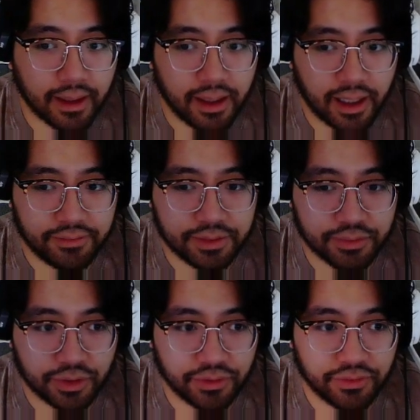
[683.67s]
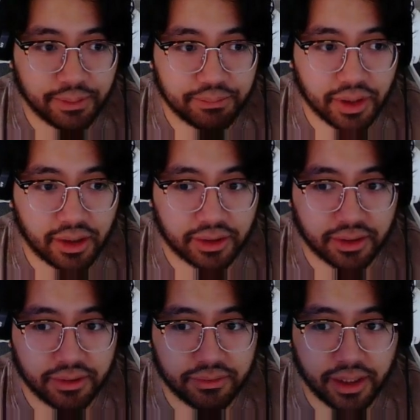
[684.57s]
have some sort of like
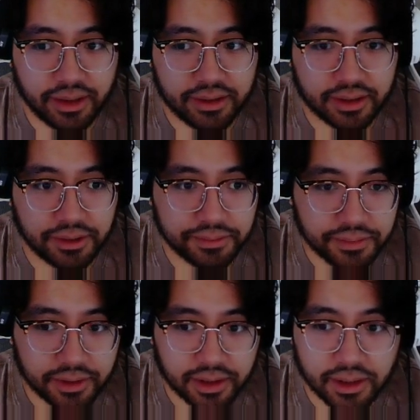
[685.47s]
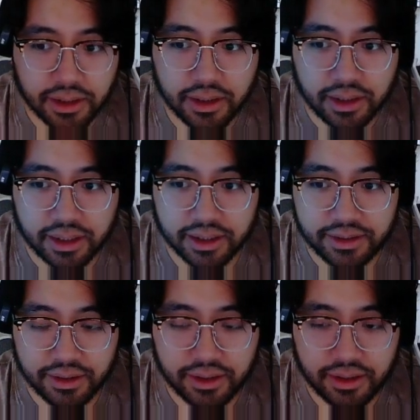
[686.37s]
blocker, right? So,
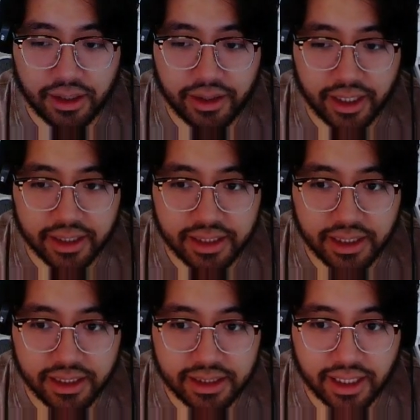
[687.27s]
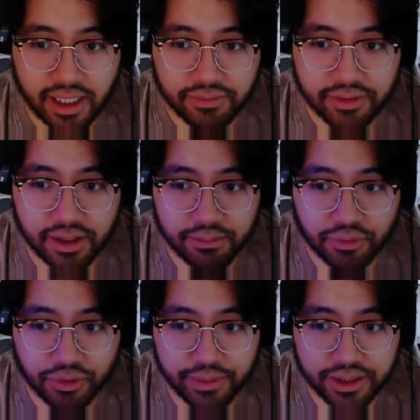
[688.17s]
because the thing is, he needs to have that on
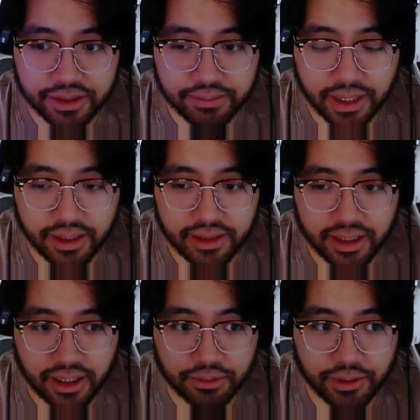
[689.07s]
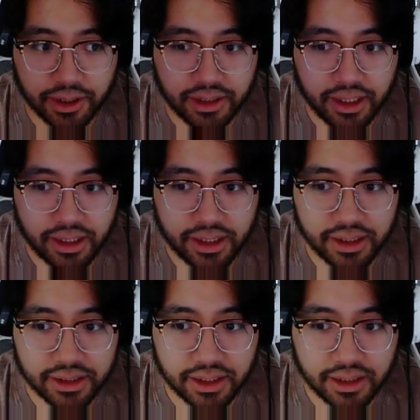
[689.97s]
board because my Dynamon
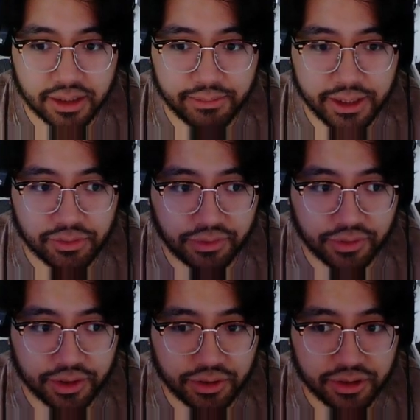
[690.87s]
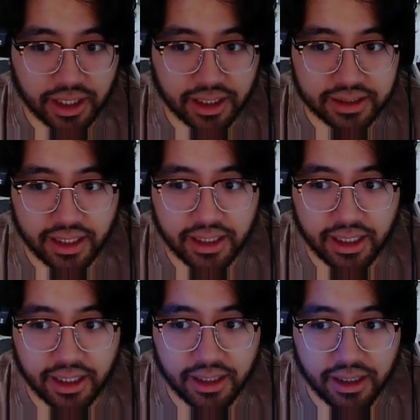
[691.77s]
is going to be swinging for 2 checks, and
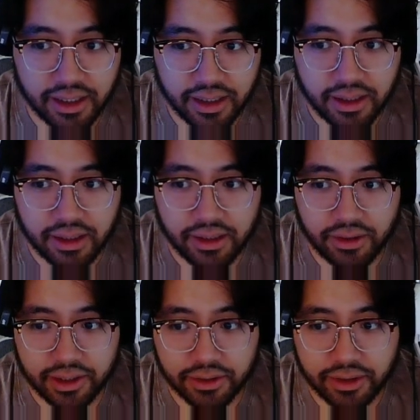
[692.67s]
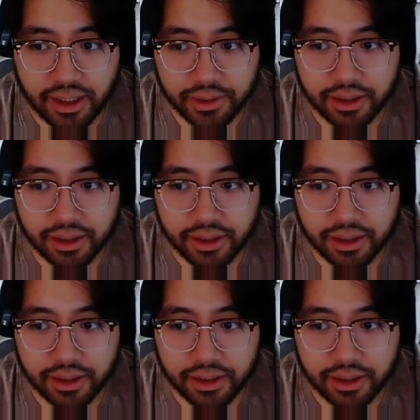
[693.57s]
then you already know that I'm